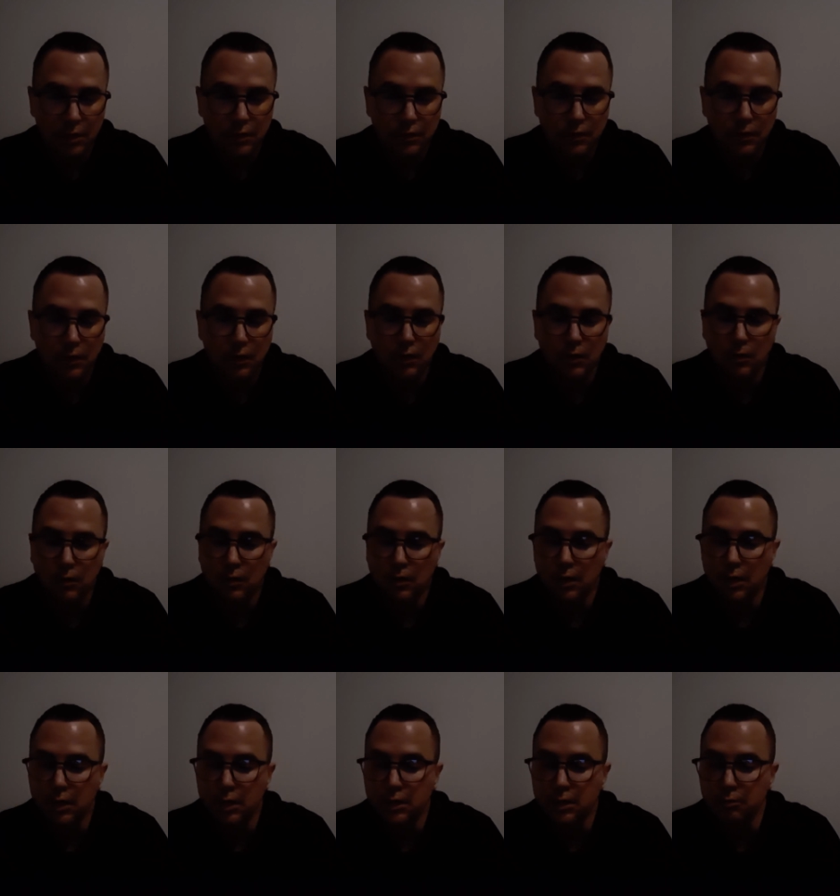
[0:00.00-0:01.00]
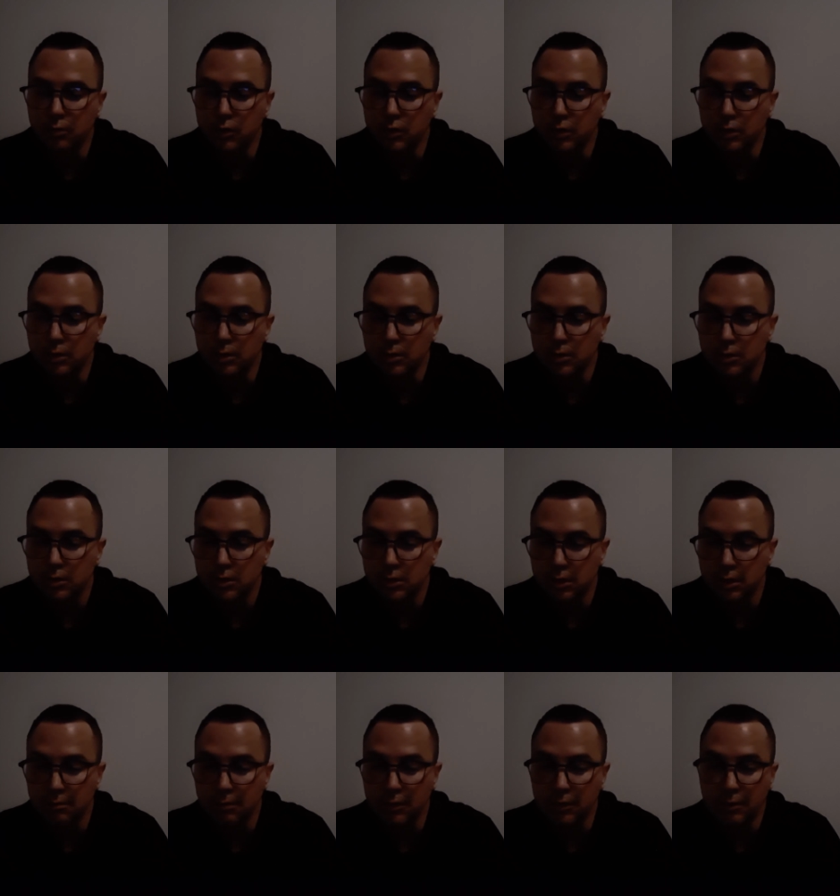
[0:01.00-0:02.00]
so I can produce
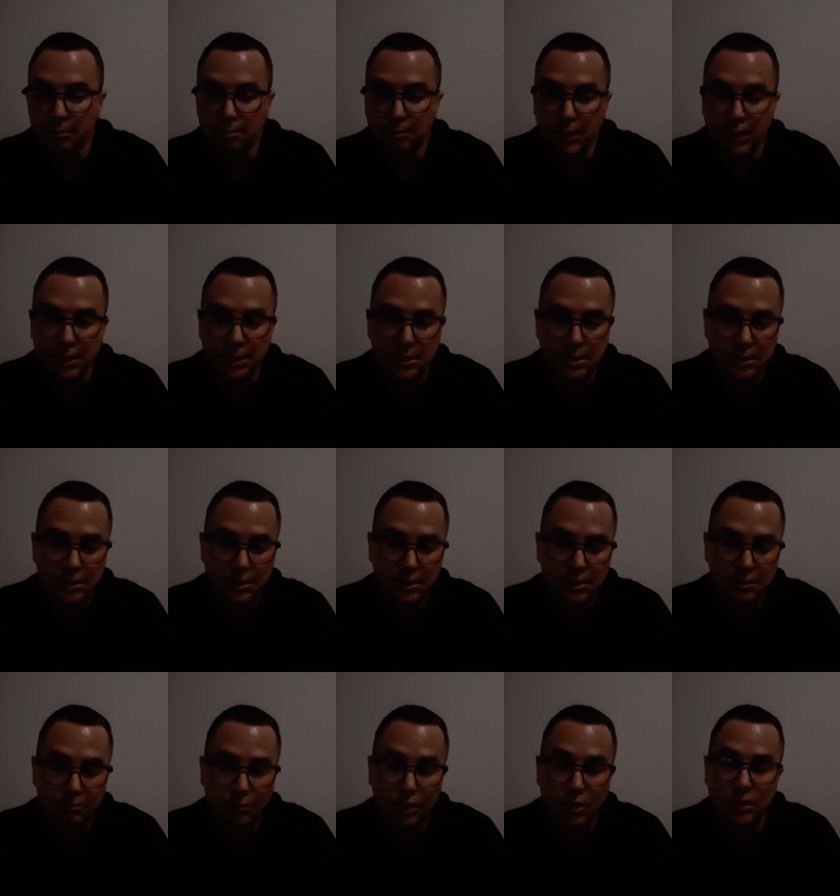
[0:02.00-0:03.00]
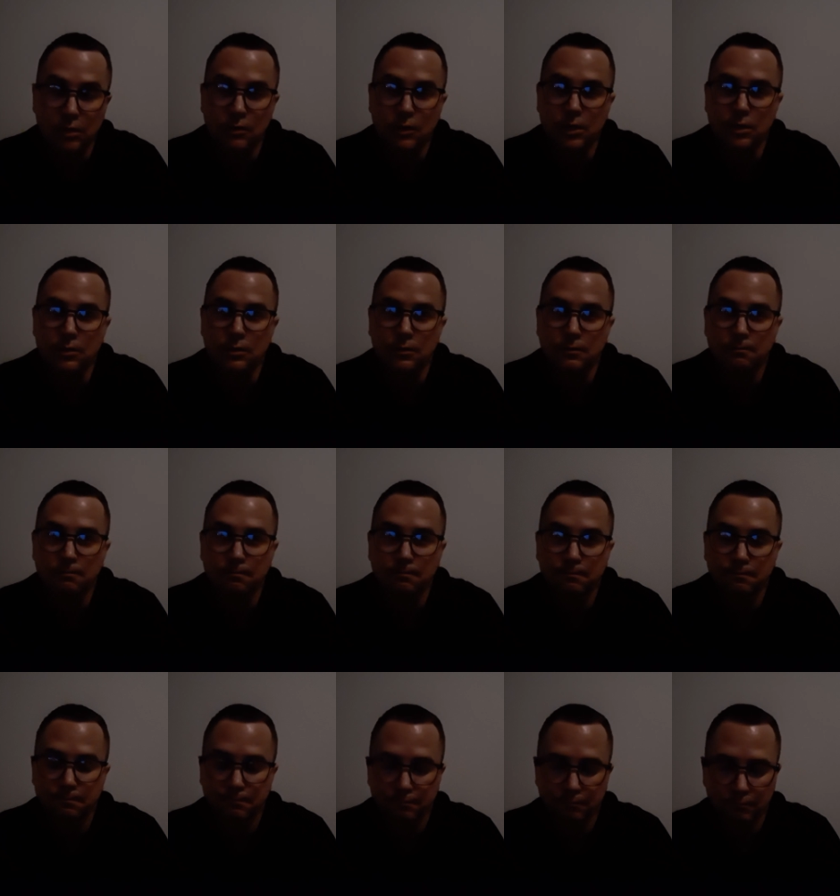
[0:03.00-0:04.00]
some of the best material
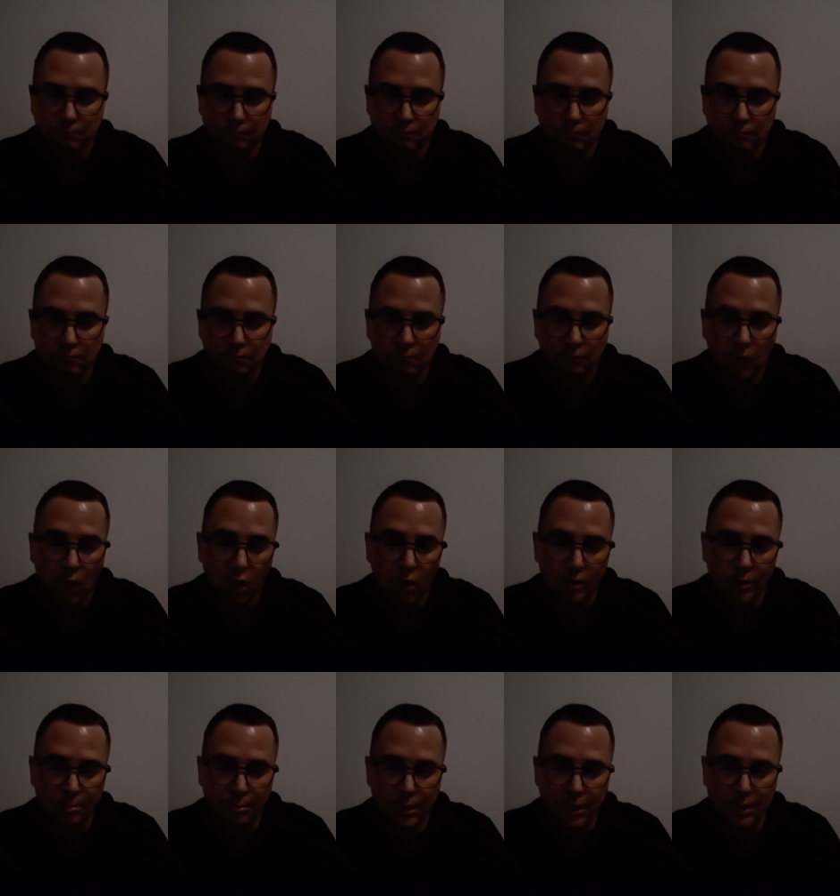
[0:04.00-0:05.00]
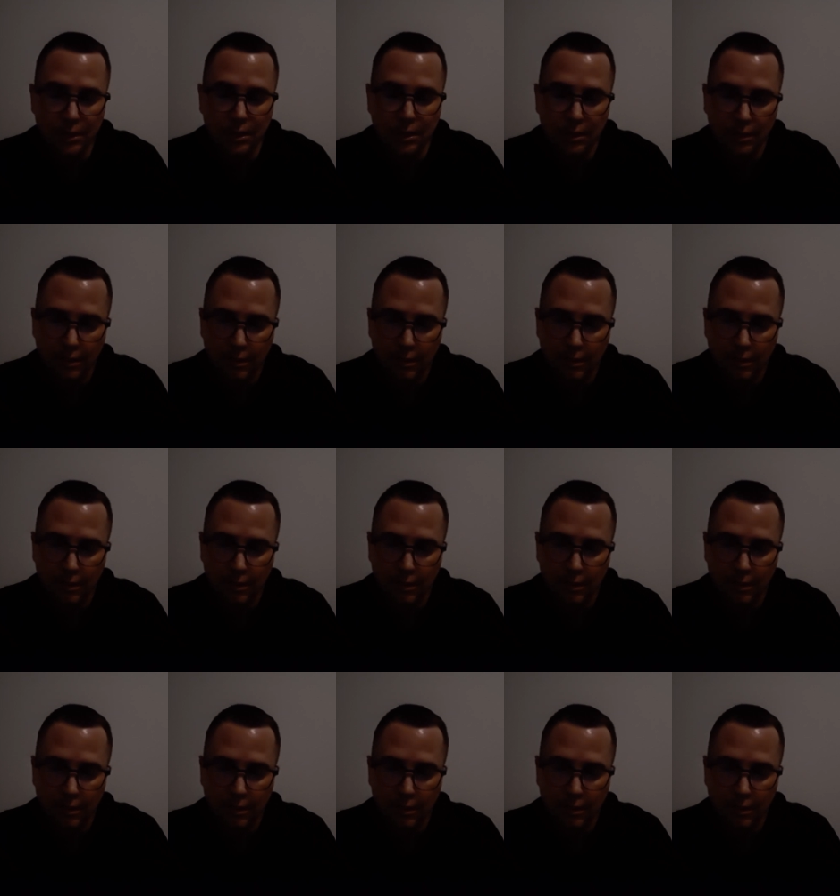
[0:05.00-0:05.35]
on the planet.